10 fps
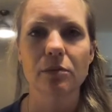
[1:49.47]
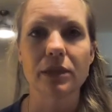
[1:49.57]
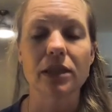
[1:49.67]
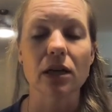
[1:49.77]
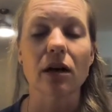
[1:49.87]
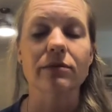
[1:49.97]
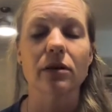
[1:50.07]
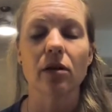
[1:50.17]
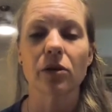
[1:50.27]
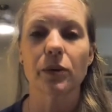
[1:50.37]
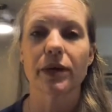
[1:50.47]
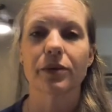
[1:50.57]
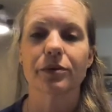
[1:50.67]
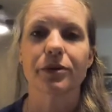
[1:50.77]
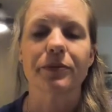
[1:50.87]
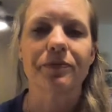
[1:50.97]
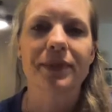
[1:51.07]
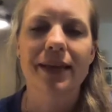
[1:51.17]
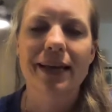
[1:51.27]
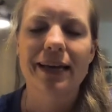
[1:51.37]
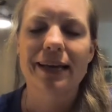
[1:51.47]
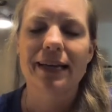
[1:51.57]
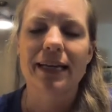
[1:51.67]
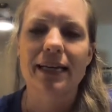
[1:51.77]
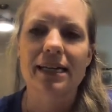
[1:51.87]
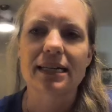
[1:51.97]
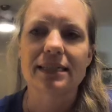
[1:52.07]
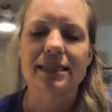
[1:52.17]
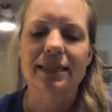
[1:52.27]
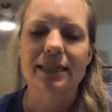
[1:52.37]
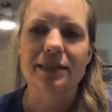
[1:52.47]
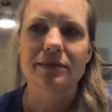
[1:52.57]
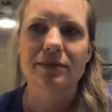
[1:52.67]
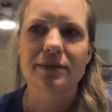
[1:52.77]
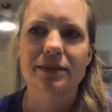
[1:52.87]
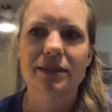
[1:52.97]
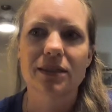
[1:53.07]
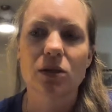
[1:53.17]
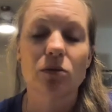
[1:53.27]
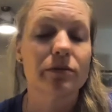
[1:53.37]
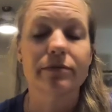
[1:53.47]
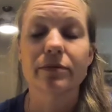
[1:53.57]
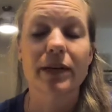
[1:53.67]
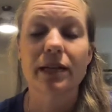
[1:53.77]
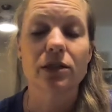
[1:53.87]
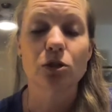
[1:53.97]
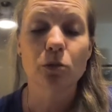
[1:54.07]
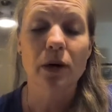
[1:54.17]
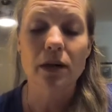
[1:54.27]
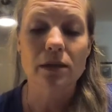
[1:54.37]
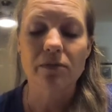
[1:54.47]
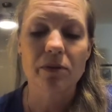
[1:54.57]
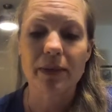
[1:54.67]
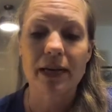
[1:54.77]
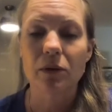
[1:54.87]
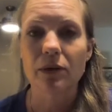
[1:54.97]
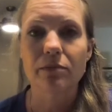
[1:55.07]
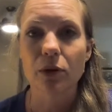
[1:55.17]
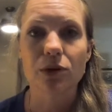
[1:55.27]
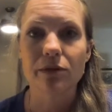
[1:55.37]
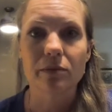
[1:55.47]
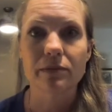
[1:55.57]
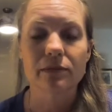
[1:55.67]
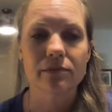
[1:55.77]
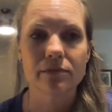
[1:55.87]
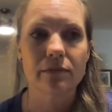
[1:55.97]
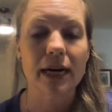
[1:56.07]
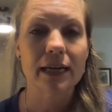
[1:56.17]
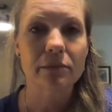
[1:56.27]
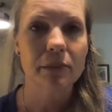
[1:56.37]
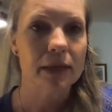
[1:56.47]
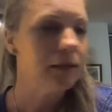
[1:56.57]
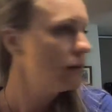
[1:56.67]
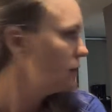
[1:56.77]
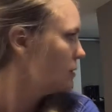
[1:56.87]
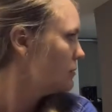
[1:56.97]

be soft all the way through. And so we had 2 paws up from that one, both of them mine, Buttons,